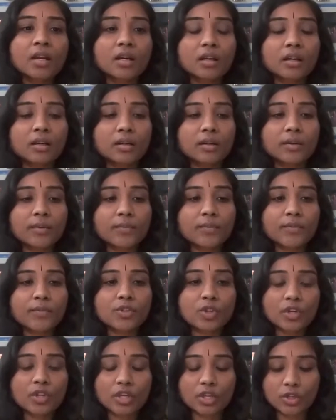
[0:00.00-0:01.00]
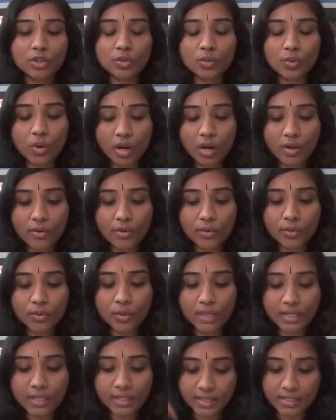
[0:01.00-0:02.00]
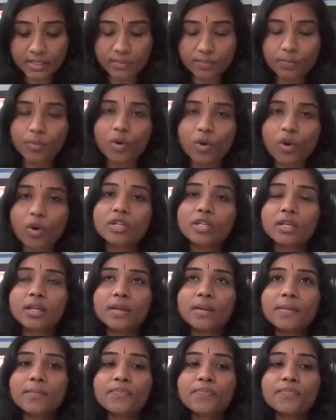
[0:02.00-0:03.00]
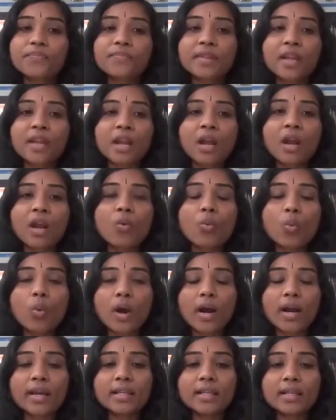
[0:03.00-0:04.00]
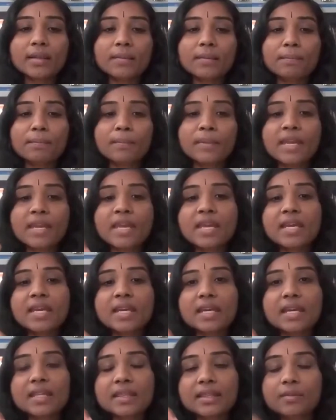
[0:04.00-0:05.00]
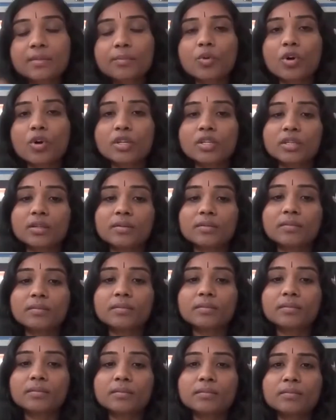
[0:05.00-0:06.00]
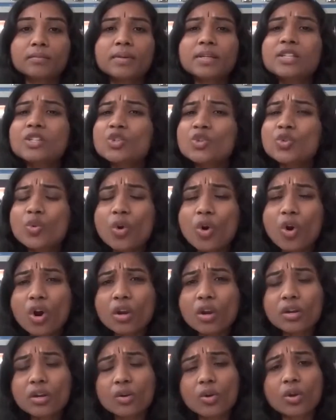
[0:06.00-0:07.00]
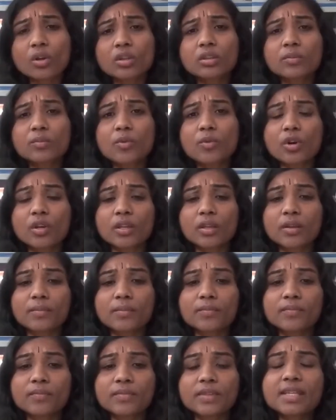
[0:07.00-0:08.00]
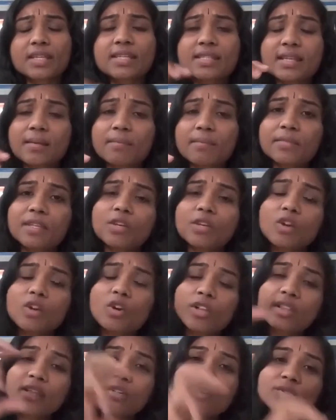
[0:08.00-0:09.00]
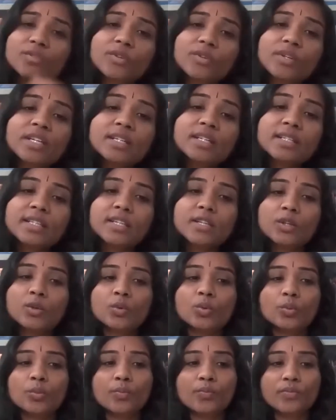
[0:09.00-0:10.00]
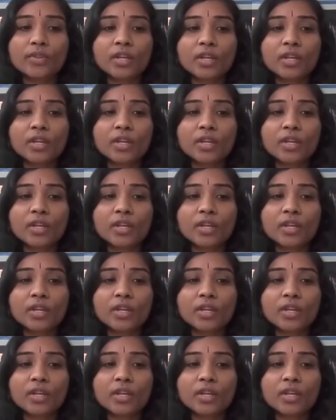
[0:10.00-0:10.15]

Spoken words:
You are ruling this body while being in the body, but you are not the body. There is something called the real you.